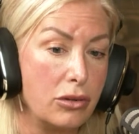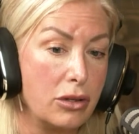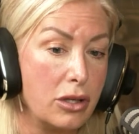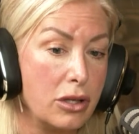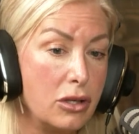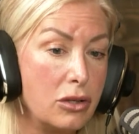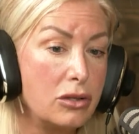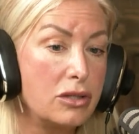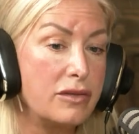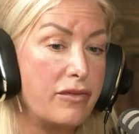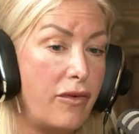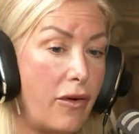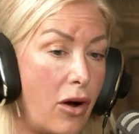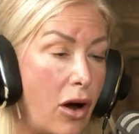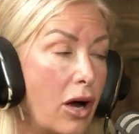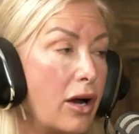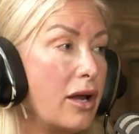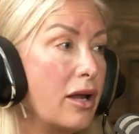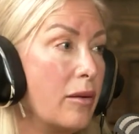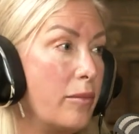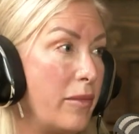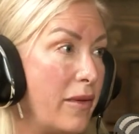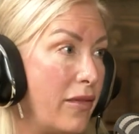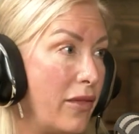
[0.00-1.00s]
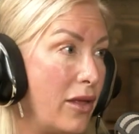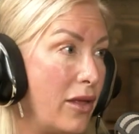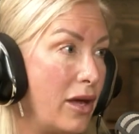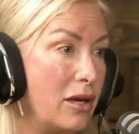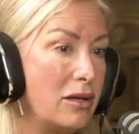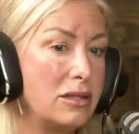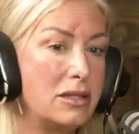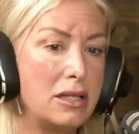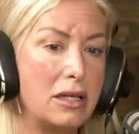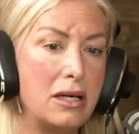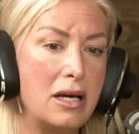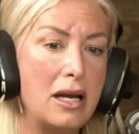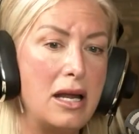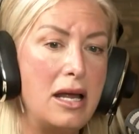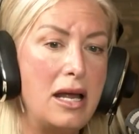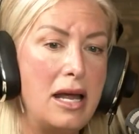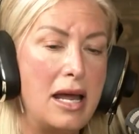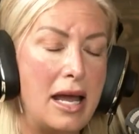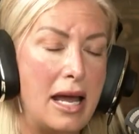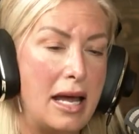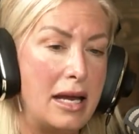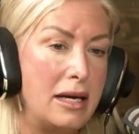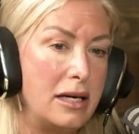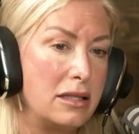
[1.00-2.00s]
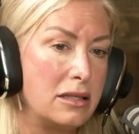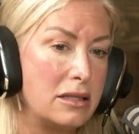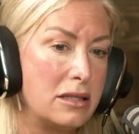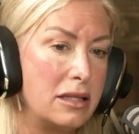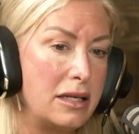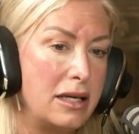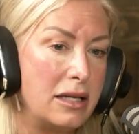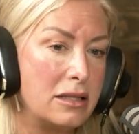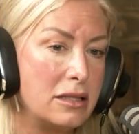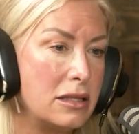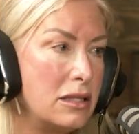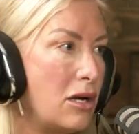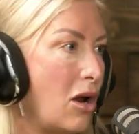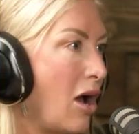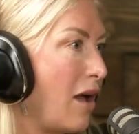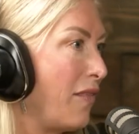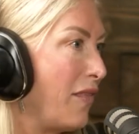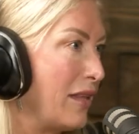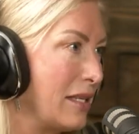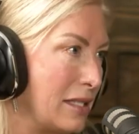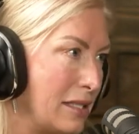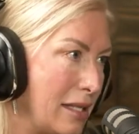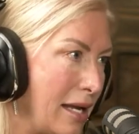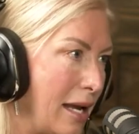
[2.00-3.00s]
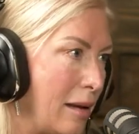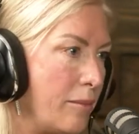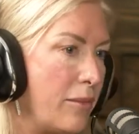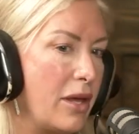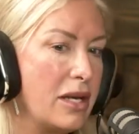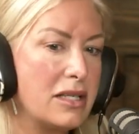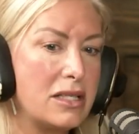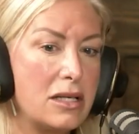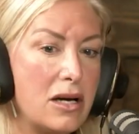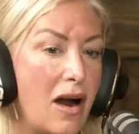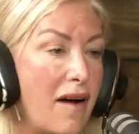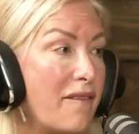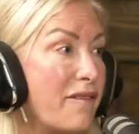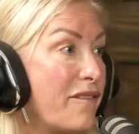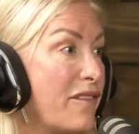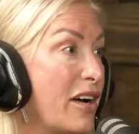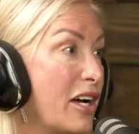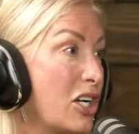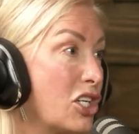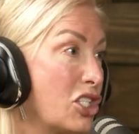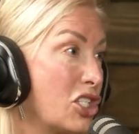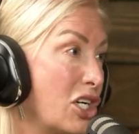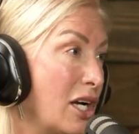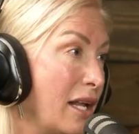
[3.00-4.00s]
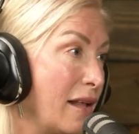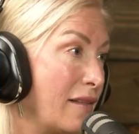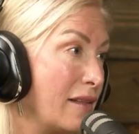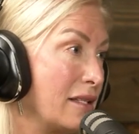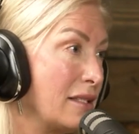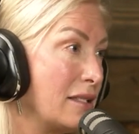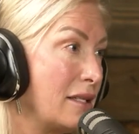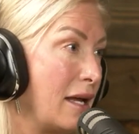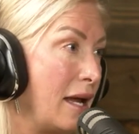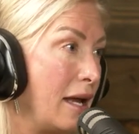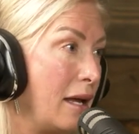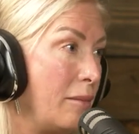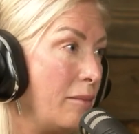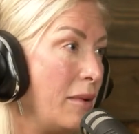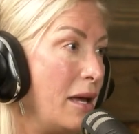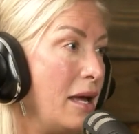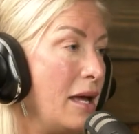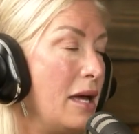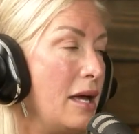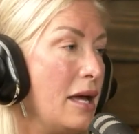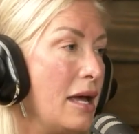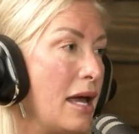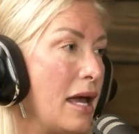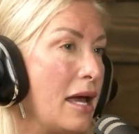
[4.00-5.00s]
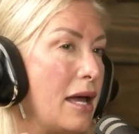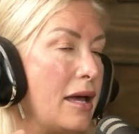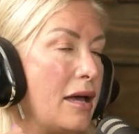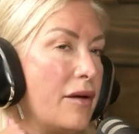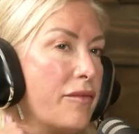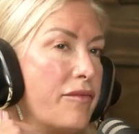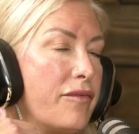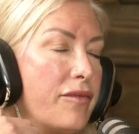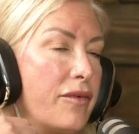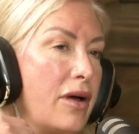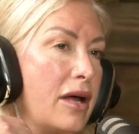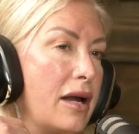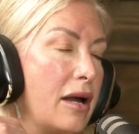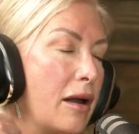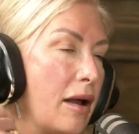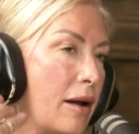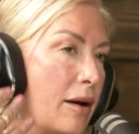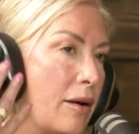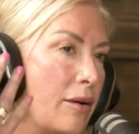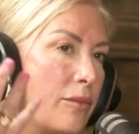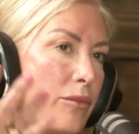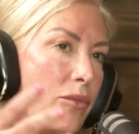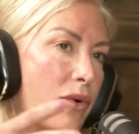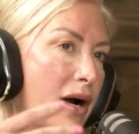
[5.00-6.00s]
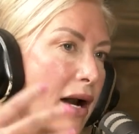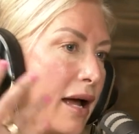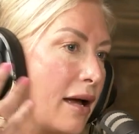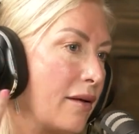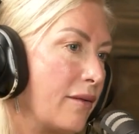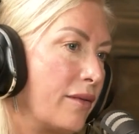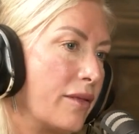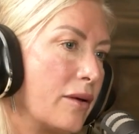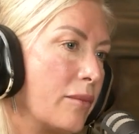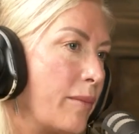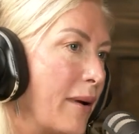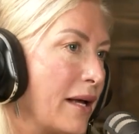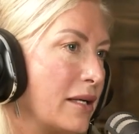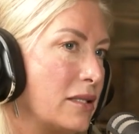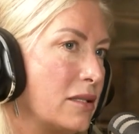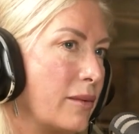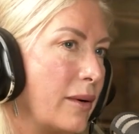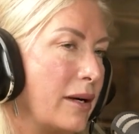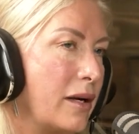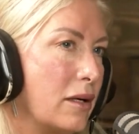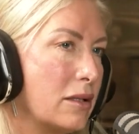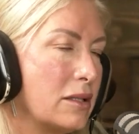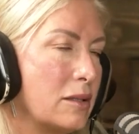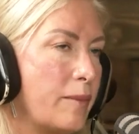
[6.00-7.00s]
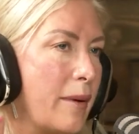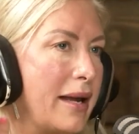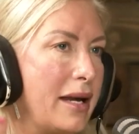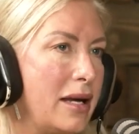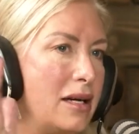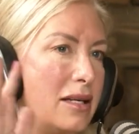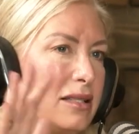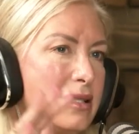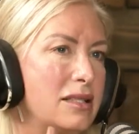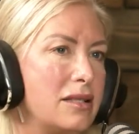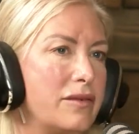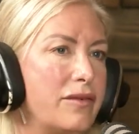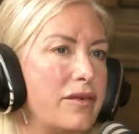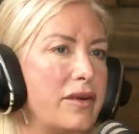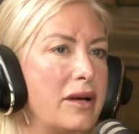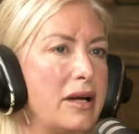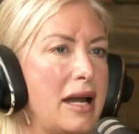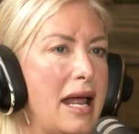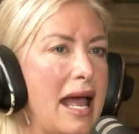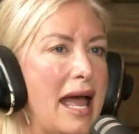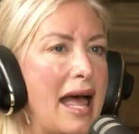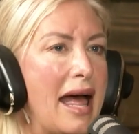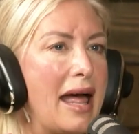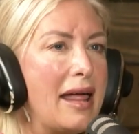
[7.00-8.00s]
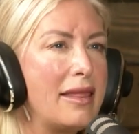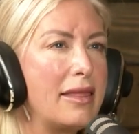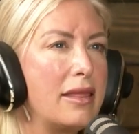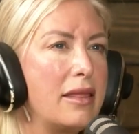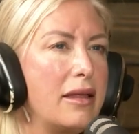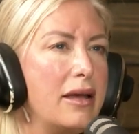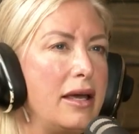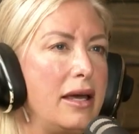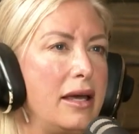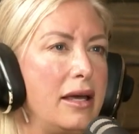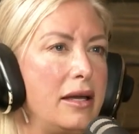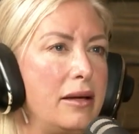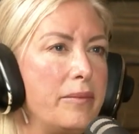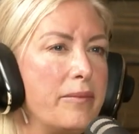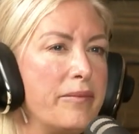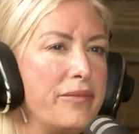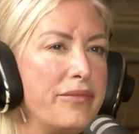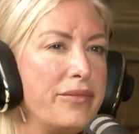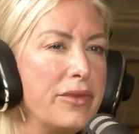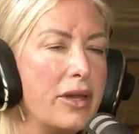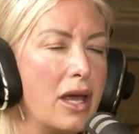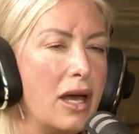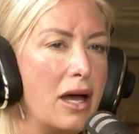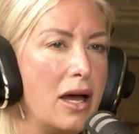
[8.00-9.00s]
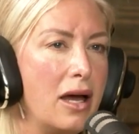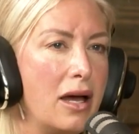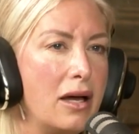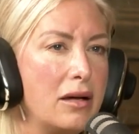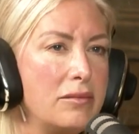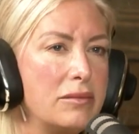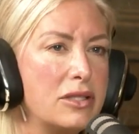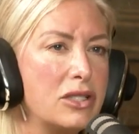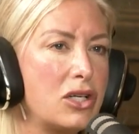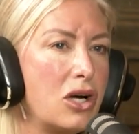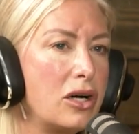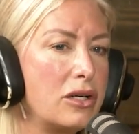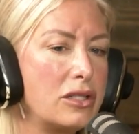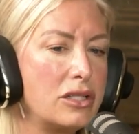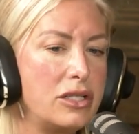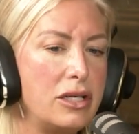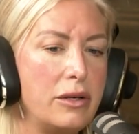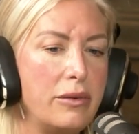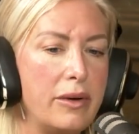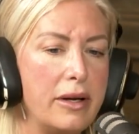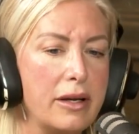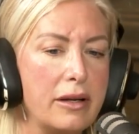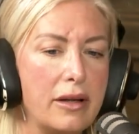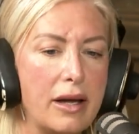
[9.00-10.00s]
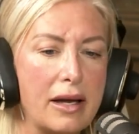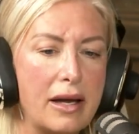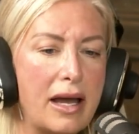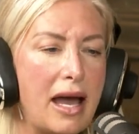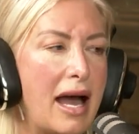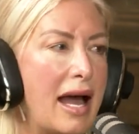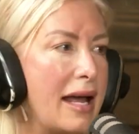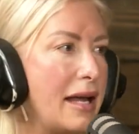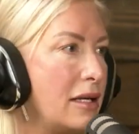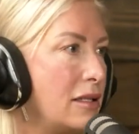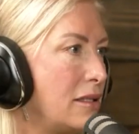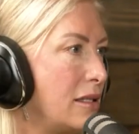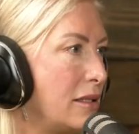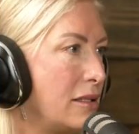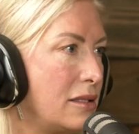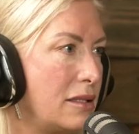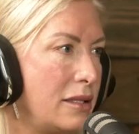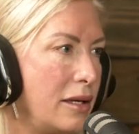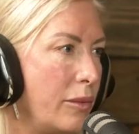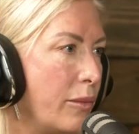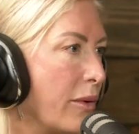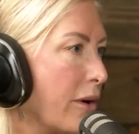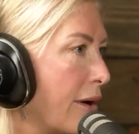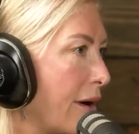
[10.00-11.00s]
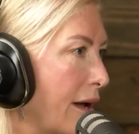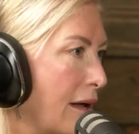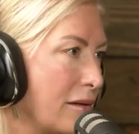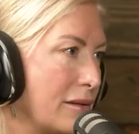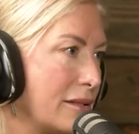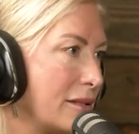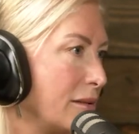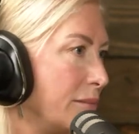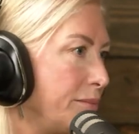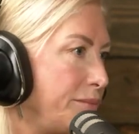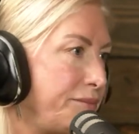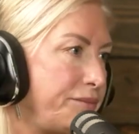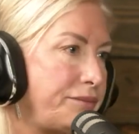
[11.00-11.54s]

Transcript: lose volume in those, and it's not the same. It's not functioning the same. The best way to explain it is if an athlete starts doing like high intensity workouts,